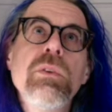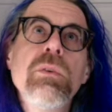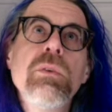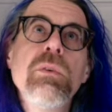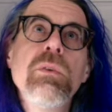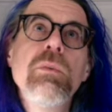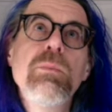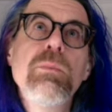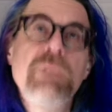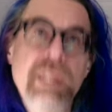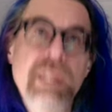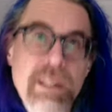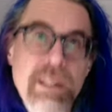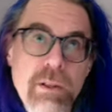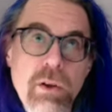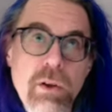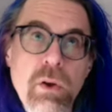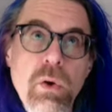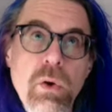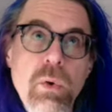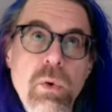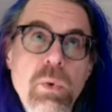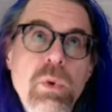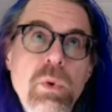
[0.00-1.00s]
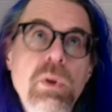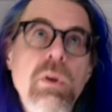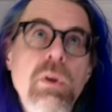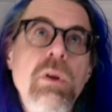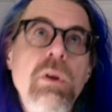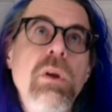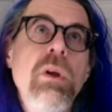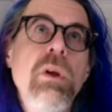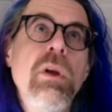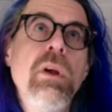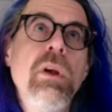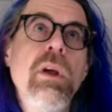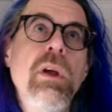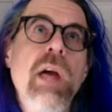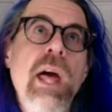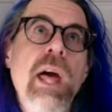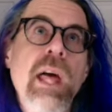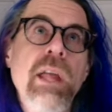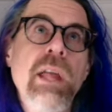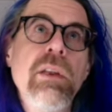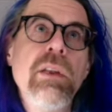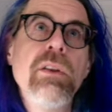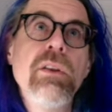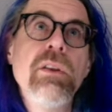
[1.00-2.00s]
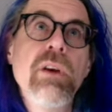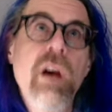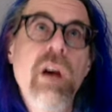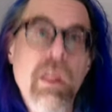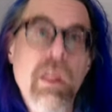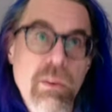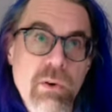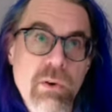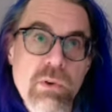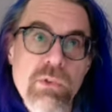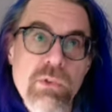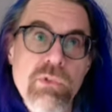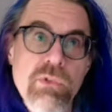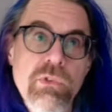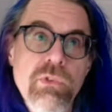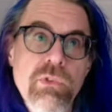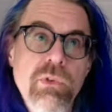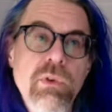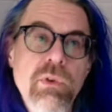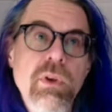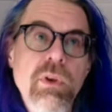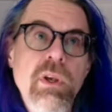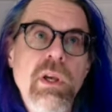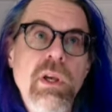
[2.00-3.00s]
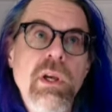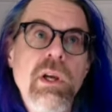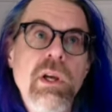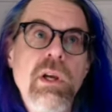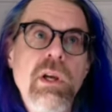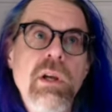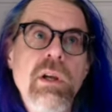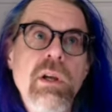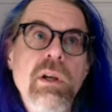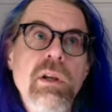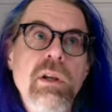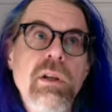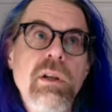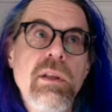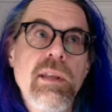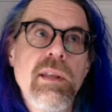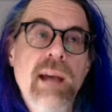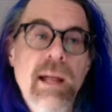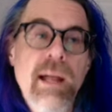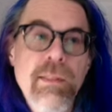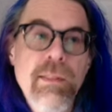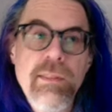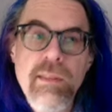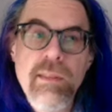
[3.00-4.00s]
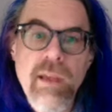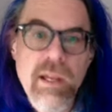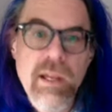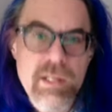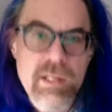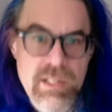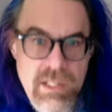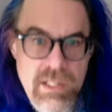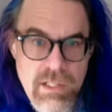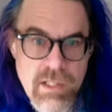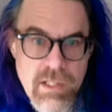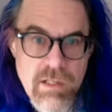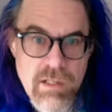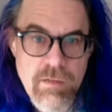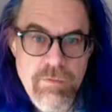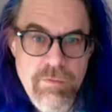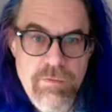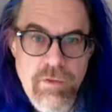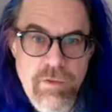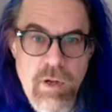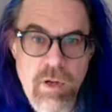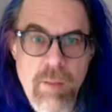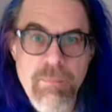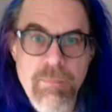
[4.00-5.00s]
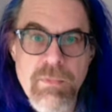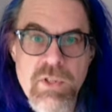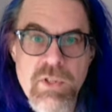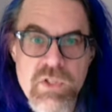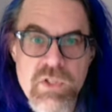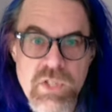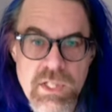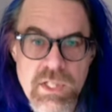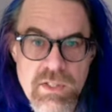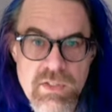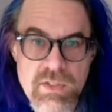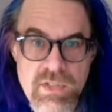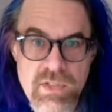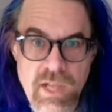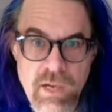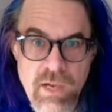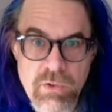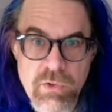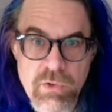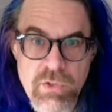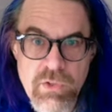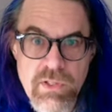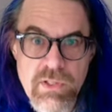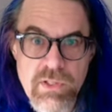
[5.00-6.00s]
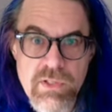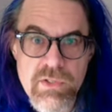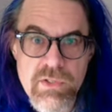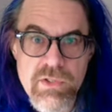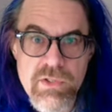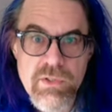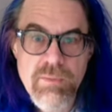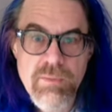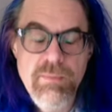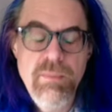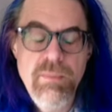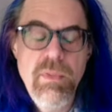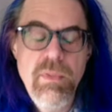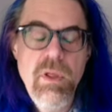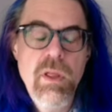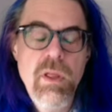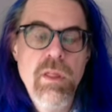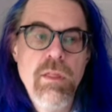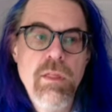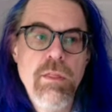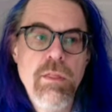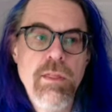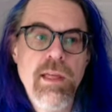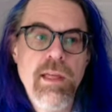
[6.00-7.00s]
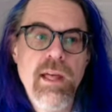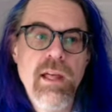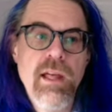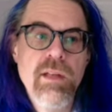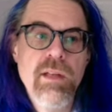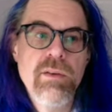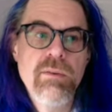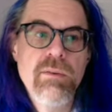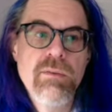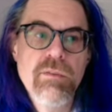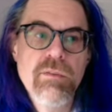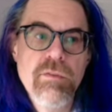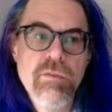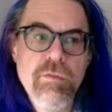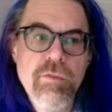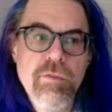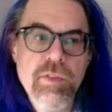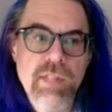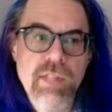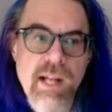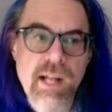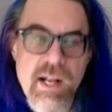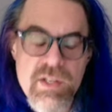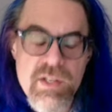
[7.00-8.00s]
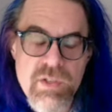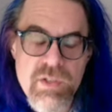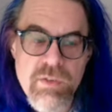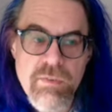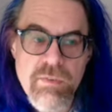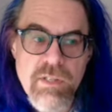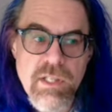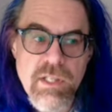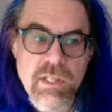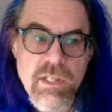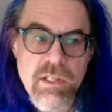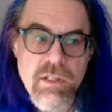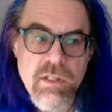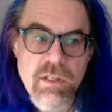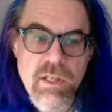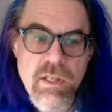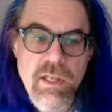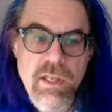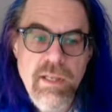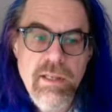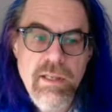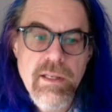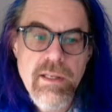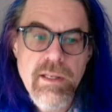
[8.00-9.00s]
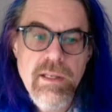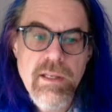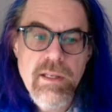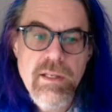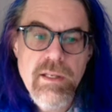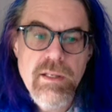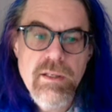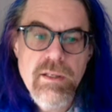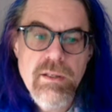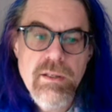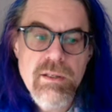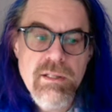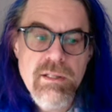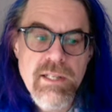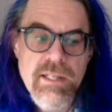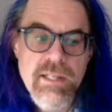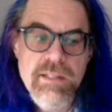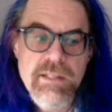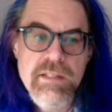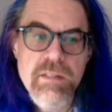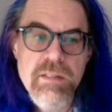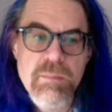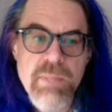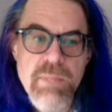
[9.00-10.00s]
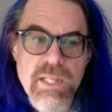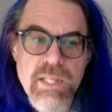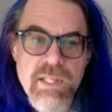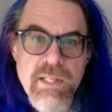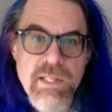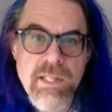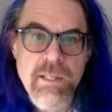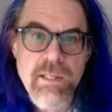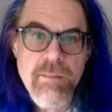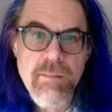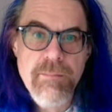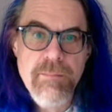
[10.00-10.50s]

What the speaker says: Plato and others got the idea from listening to Socrates that philosophy needed to be